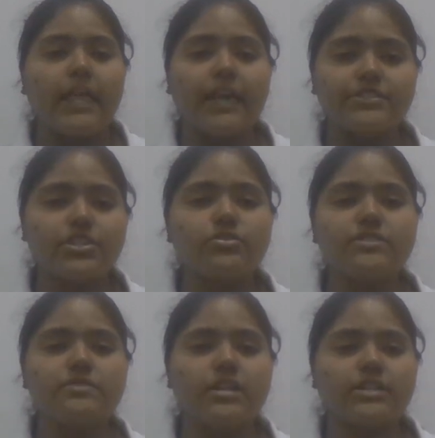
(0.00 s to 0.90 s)

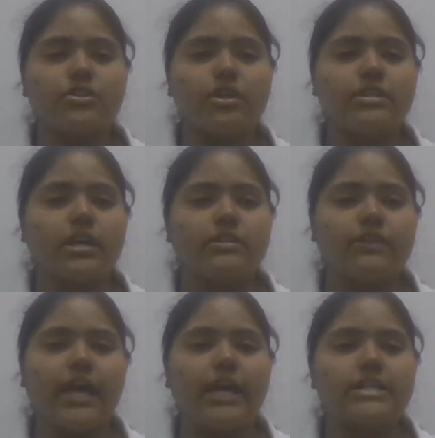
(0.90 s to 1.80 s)
Executive director, on the other
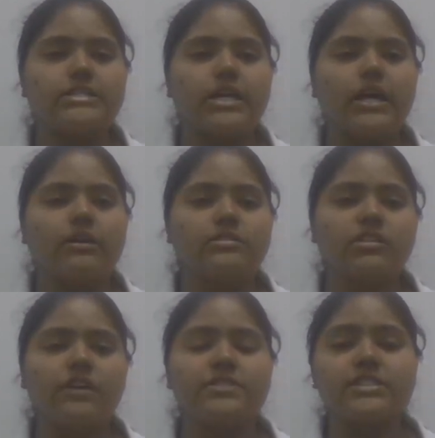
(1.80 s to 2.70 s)
hand,
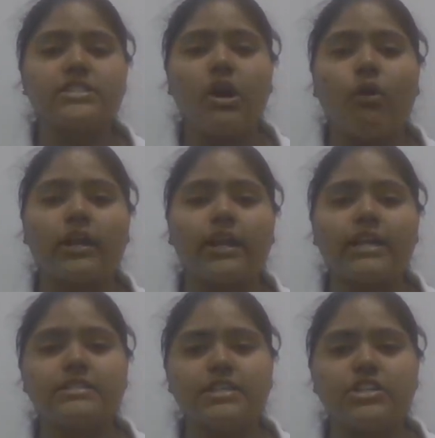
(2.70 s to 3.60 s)
serves as the
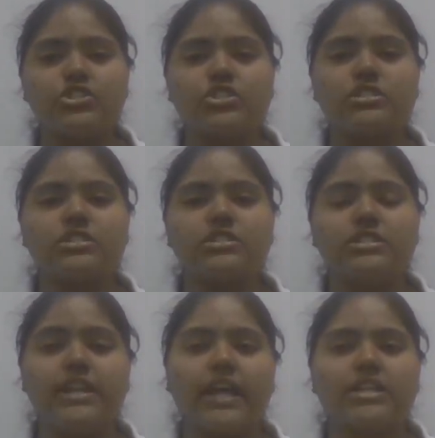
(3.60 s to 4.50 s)
organization's
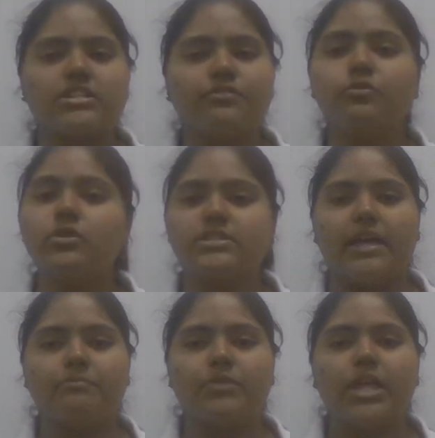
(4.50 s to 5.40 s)
director full
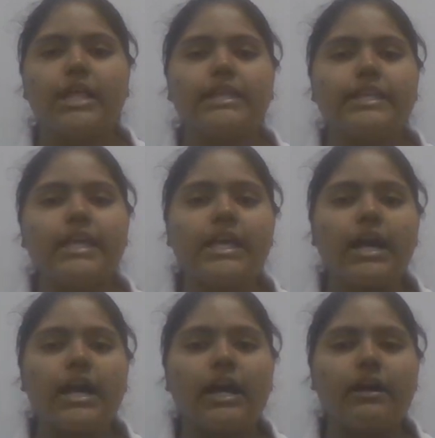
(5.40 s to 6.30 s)
time. They
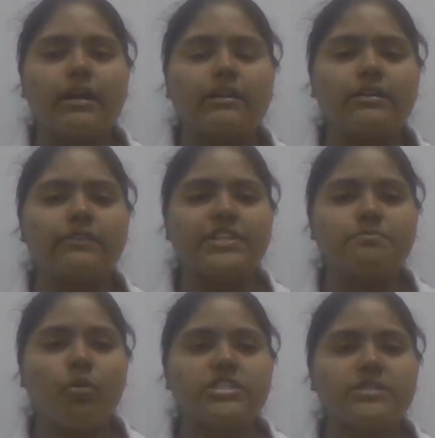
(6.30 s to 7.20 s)
are
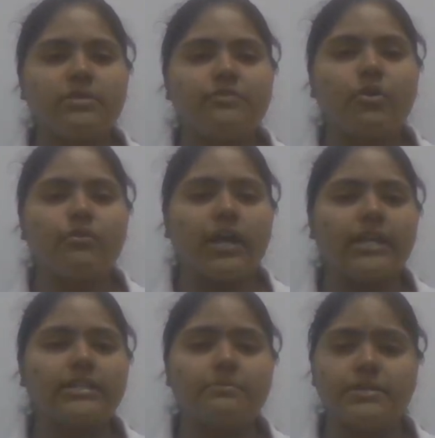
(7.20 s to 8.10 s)
responsible for
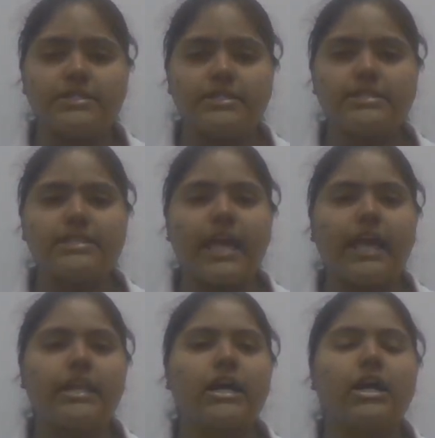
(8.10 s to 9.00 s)
running the business
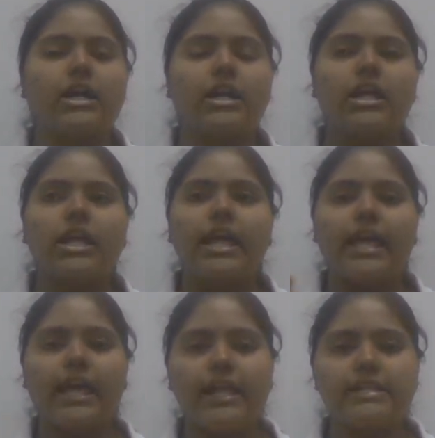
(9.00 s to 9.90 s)
and are
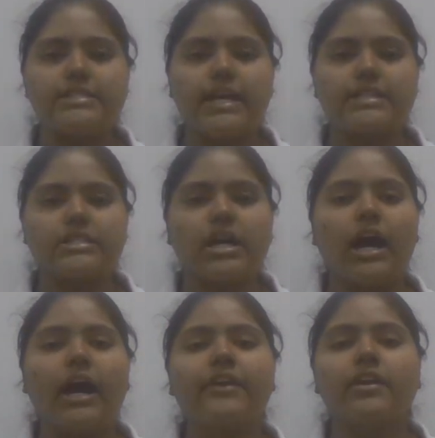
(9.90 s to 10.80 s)
held at a
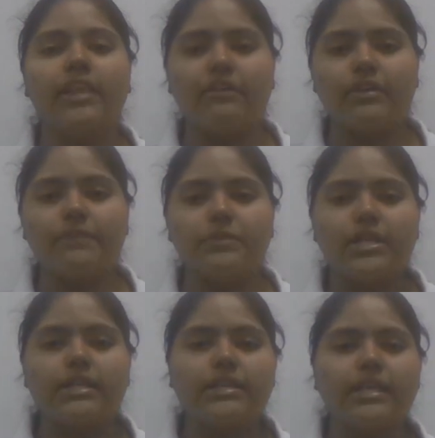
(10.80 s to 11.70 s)
higher level.
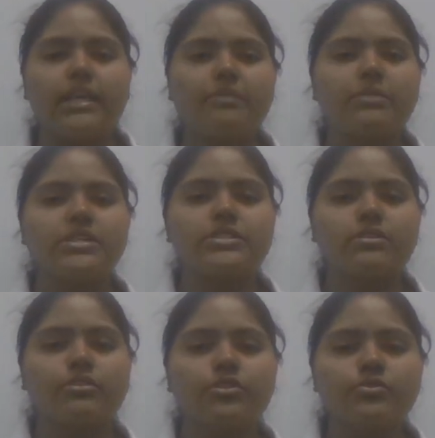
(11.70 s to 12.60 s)
They must
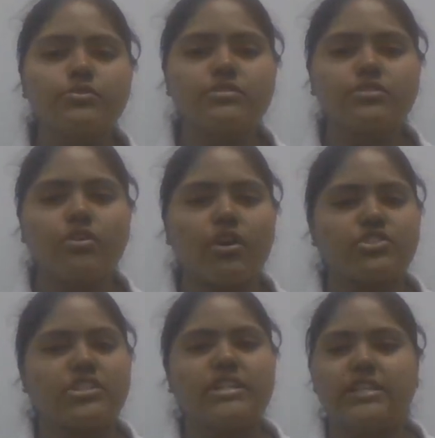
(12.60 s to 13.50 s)
use
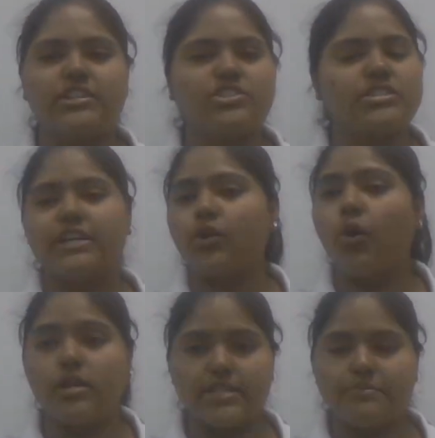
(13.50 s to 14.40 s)
caution and diligence at
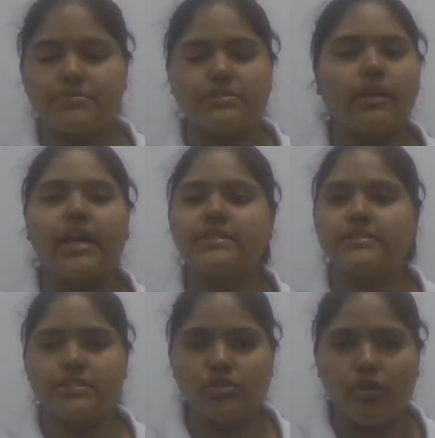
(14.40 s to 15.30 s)
all times, as
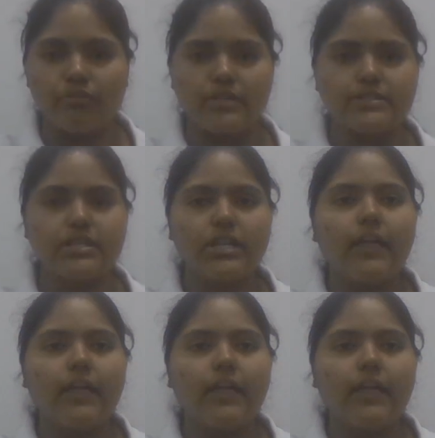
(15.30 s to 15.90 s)
it is obvious.